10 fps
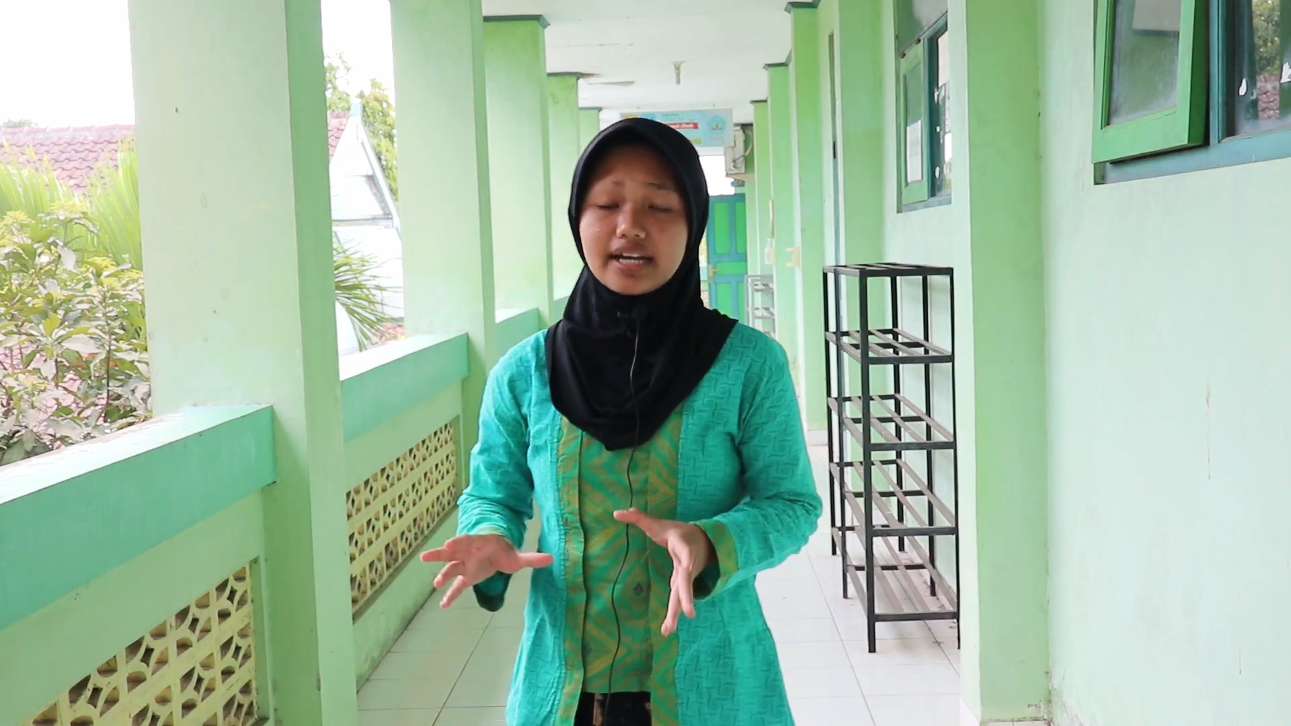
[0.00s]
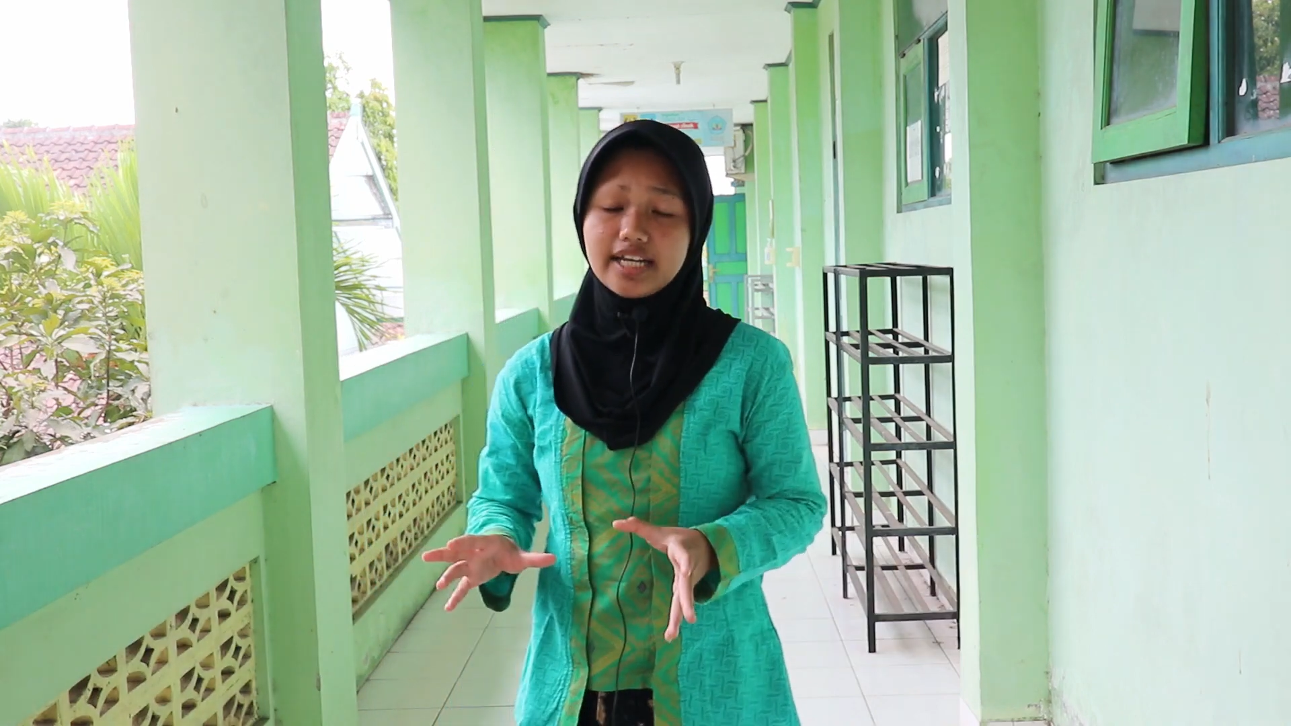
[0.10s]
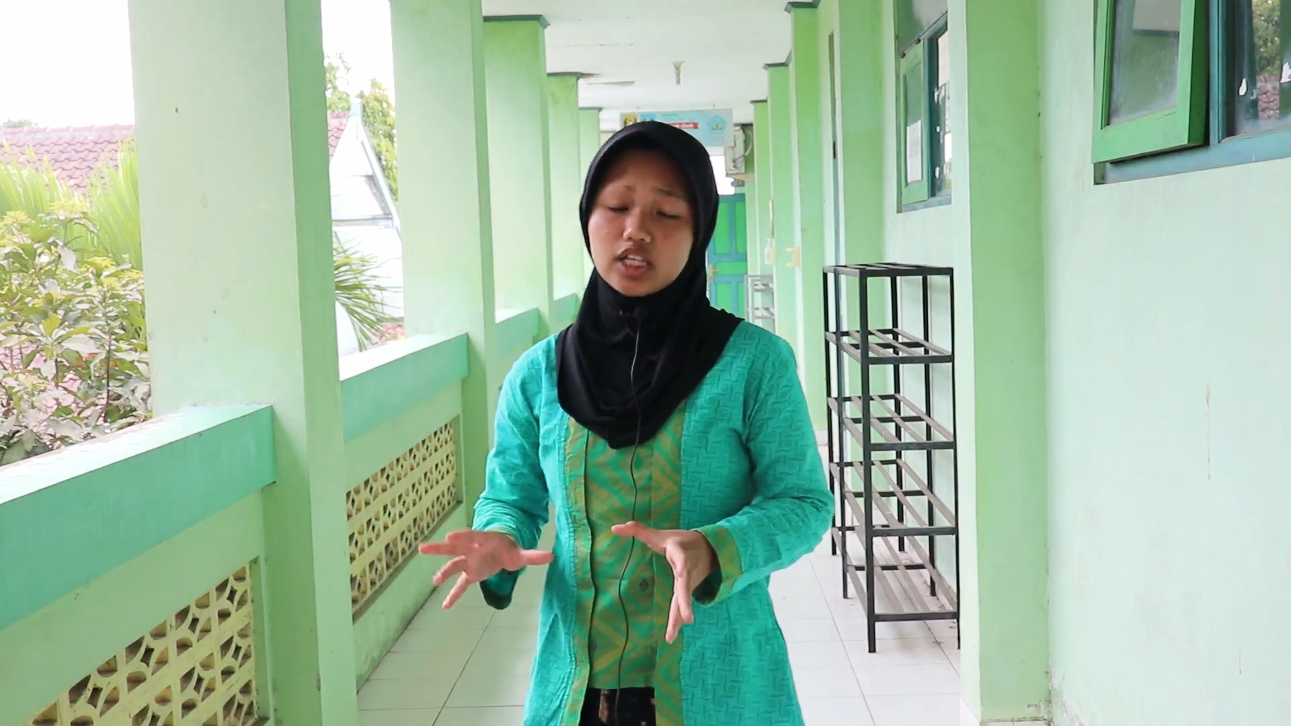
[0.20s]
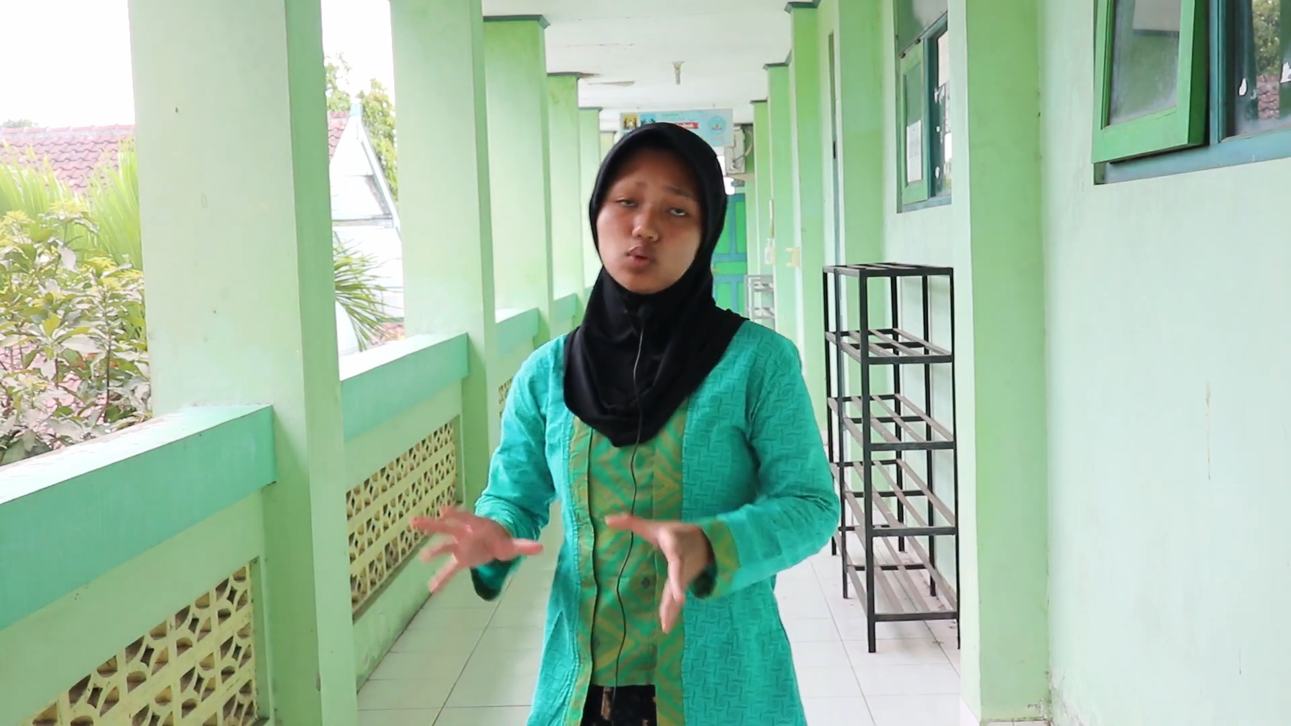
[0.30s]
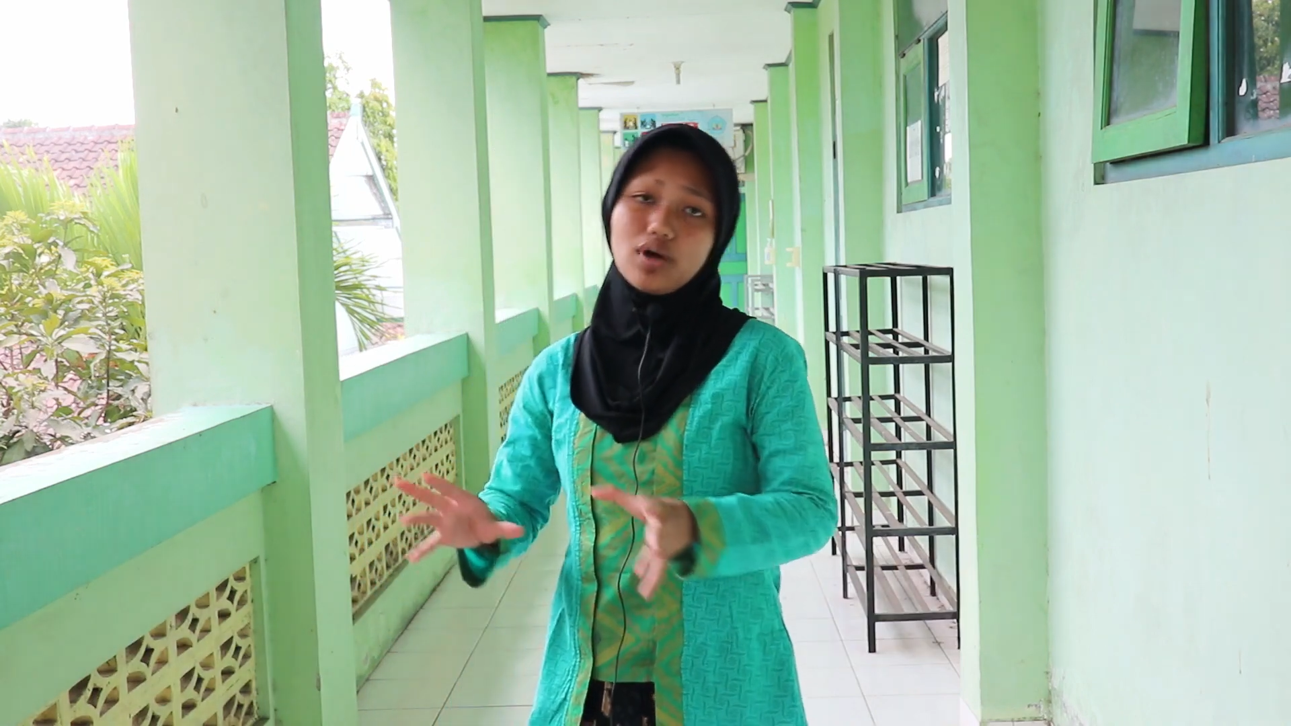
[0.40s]

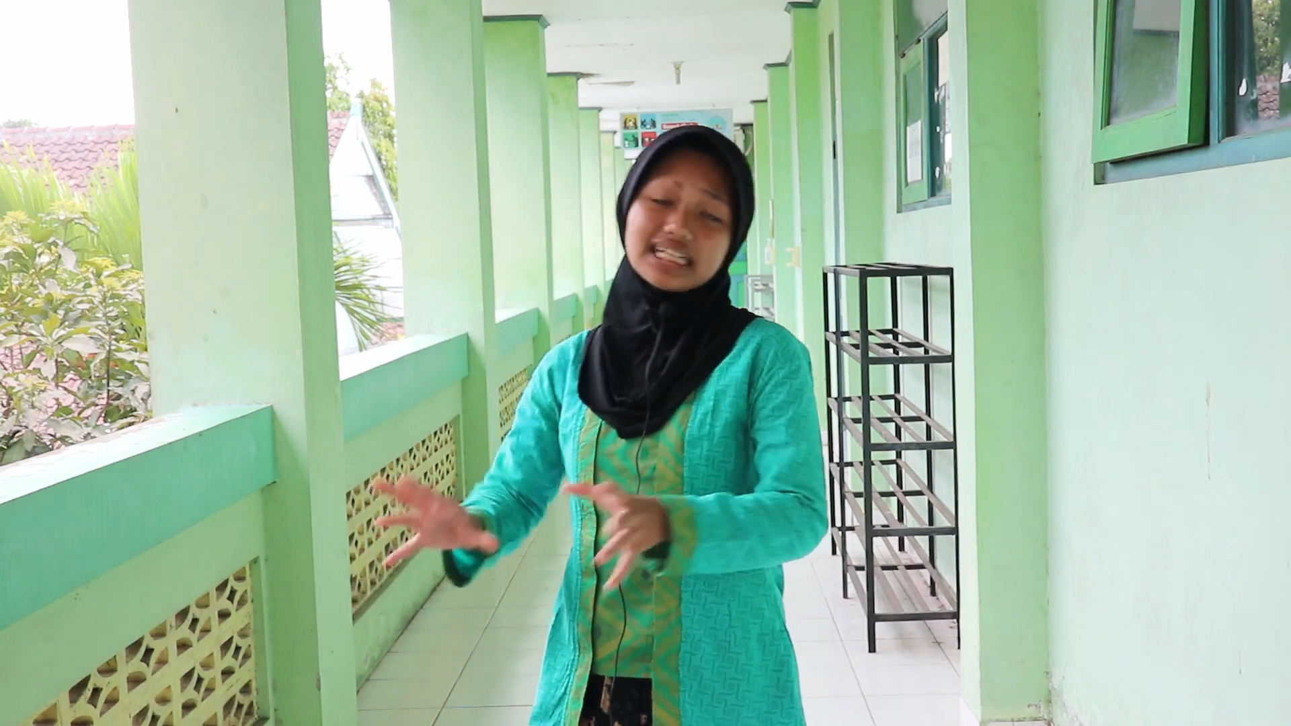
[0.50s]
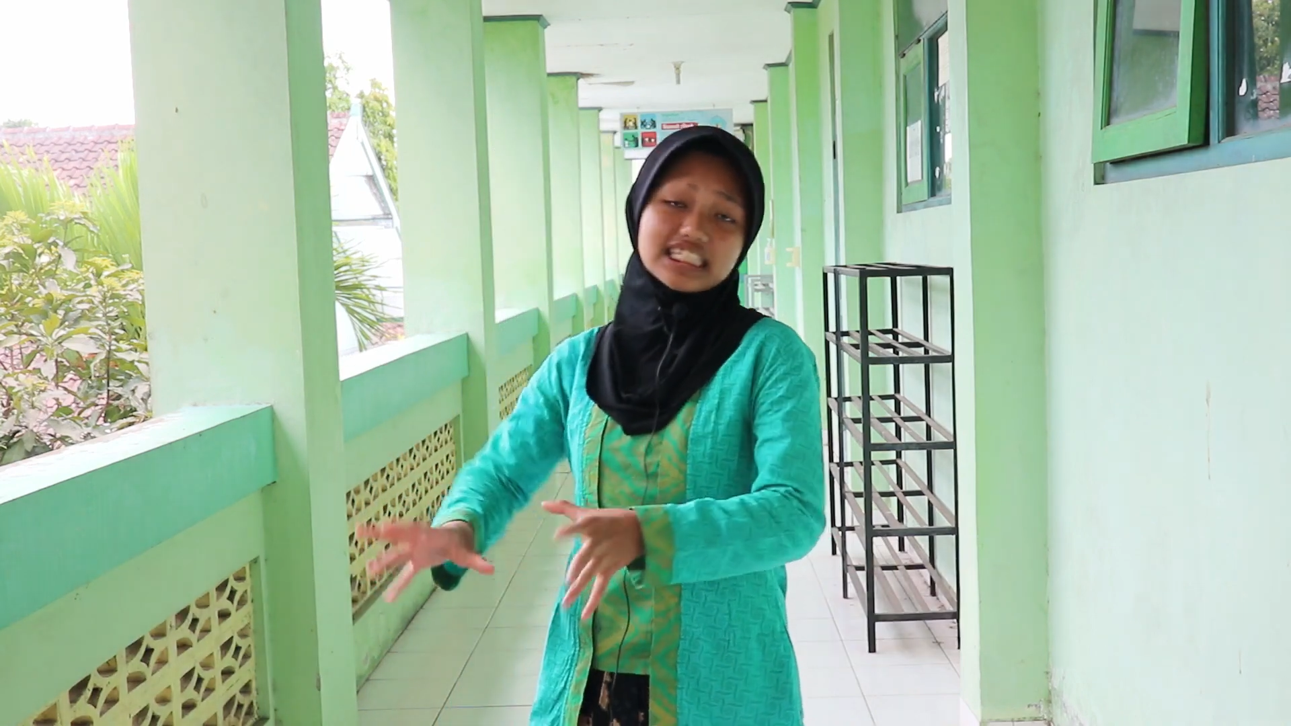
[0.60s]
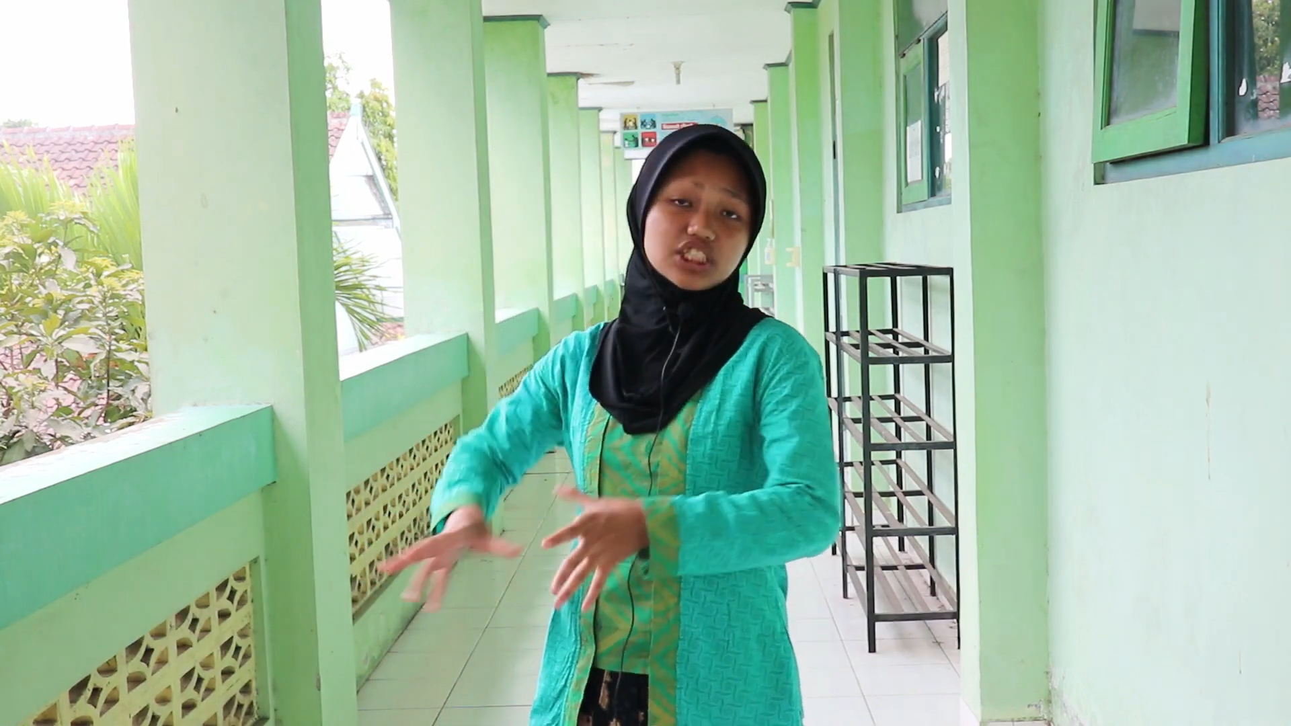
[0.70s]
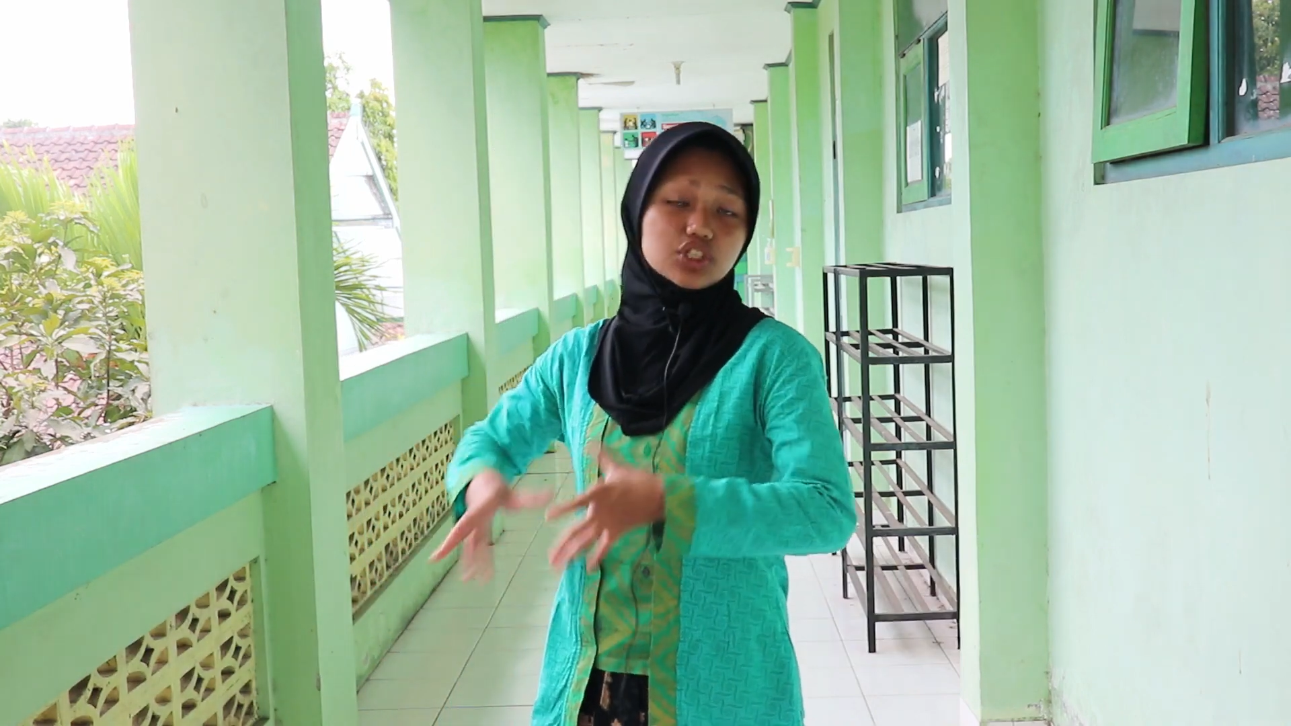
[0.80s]
Bagendit while